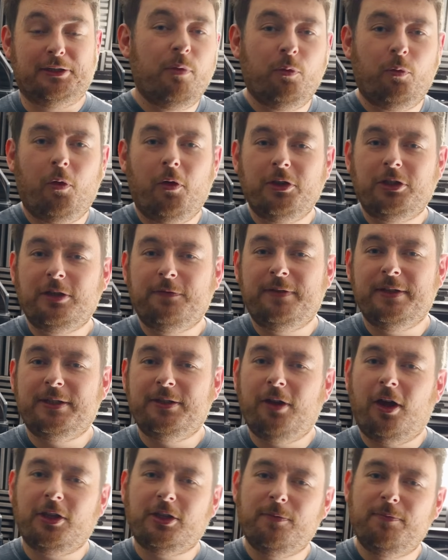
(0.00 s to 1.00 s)
But Worn Stuff is
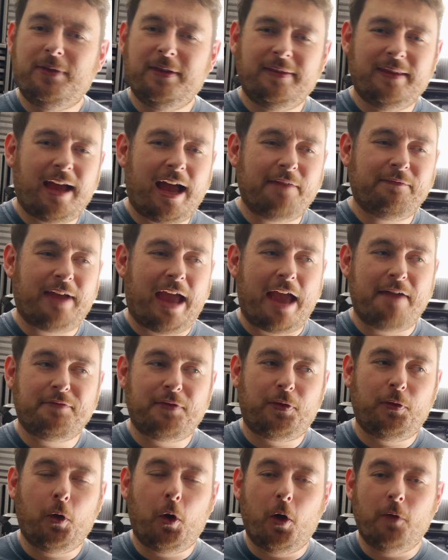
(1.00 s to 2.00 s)
not something that I've ever
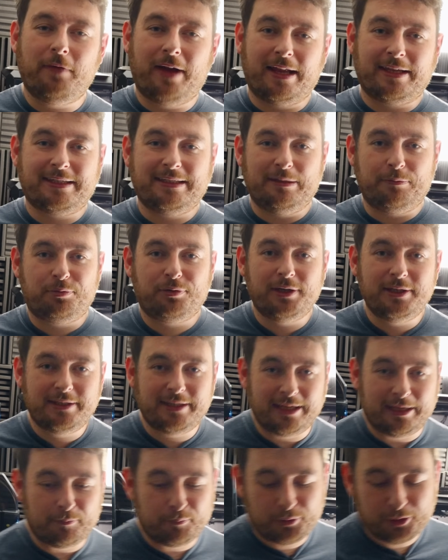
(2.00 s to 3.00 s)
thought of actually
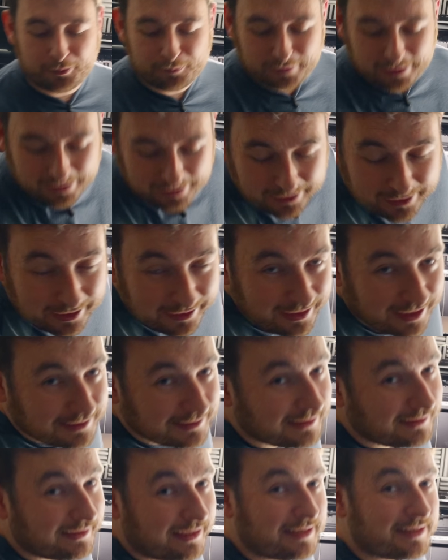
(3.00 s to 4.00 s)
printing, but it
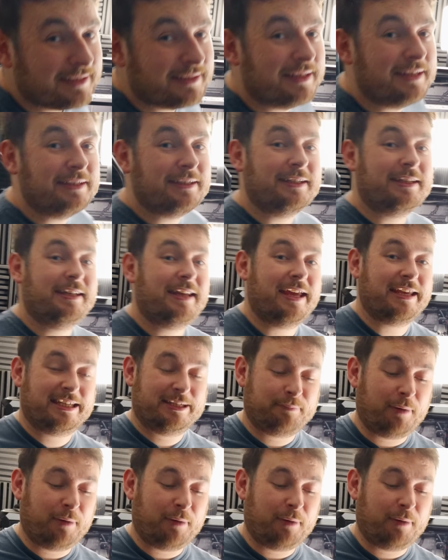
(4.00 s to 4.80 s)
actually leads us into today's